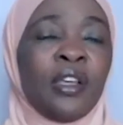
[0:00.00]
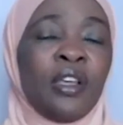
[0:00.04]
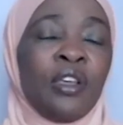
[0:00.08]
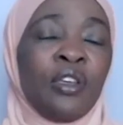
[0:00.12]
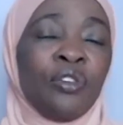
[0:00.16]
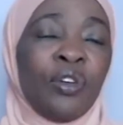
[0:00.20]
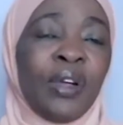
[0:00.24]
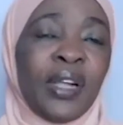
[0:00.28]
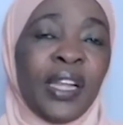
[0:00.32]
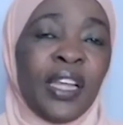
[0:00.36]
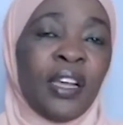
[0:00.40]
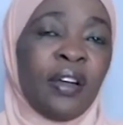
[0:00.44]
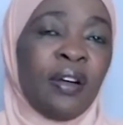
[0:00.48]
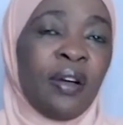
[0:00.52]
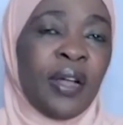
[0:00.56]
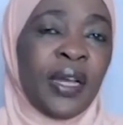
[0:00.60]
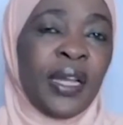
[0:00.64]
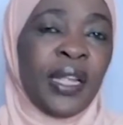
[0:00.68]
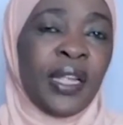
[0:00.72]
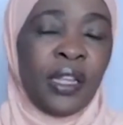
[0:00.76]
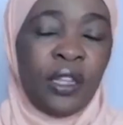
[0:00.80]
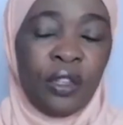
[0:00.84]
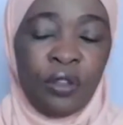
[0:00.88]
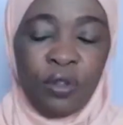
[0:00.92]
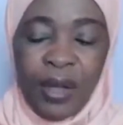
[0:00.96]
You click on
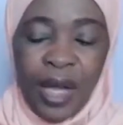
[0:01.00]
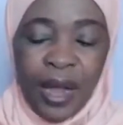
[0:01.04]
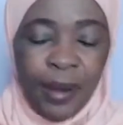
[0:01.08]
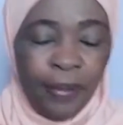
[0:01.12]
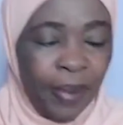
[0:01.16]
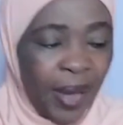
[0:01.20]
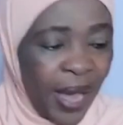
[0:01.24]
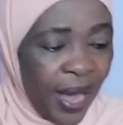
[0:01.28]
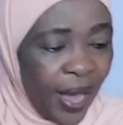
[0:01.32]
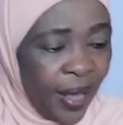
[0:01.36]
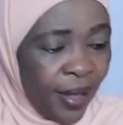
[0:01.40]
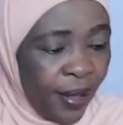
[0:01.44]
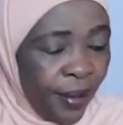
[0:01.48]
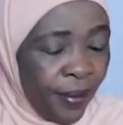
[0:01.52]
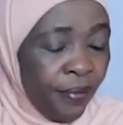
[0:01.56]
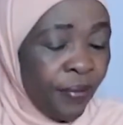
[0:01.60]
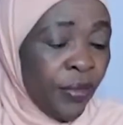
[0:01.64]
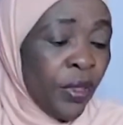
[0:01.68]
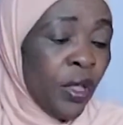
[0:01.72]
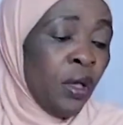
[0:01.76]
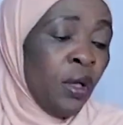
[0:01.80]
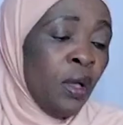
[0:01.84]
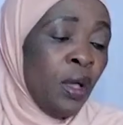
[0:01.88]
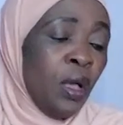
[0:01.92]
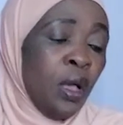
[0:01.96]
it, you can buy.
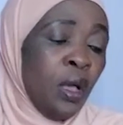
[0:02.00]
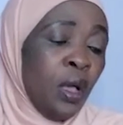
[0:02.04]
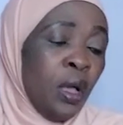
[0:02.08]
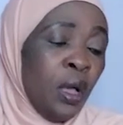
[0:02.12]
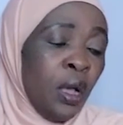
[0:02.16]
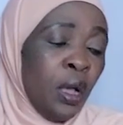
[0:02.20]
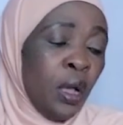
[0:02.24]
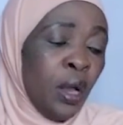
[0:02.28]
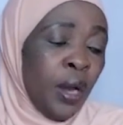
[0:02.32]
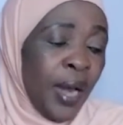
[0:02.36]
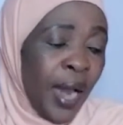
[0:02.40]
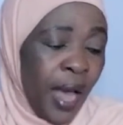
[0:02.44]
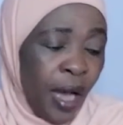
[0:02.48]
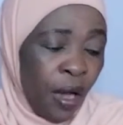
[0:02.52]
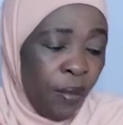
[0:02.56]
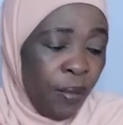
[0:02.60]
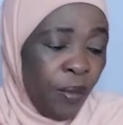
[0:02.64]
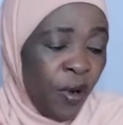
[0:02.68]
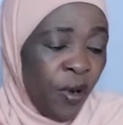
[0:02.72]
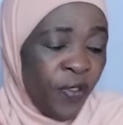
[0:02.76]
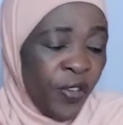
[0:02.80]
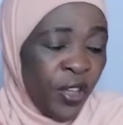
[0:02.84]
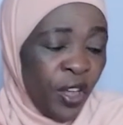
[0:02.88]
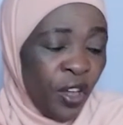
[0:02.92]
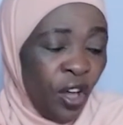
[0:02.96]
Now,
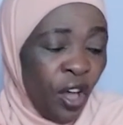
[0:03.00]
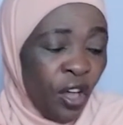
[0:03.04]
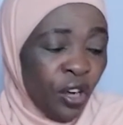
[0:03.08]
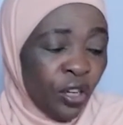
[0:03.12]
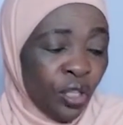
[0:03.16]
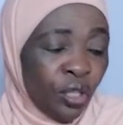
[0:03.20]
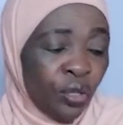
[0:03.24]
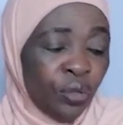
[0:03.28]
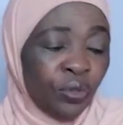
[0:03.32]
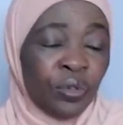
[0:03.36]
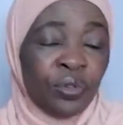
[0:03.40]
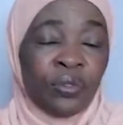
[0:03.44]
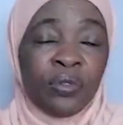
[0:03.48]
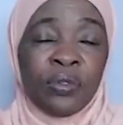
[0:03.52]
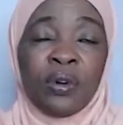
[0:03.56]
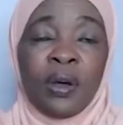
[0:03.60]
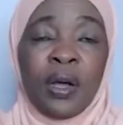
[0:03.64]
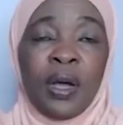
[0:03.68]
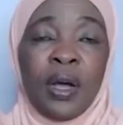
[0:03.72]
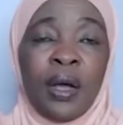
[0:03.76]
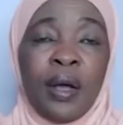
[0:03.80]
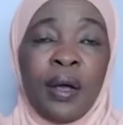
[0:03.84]
moving on to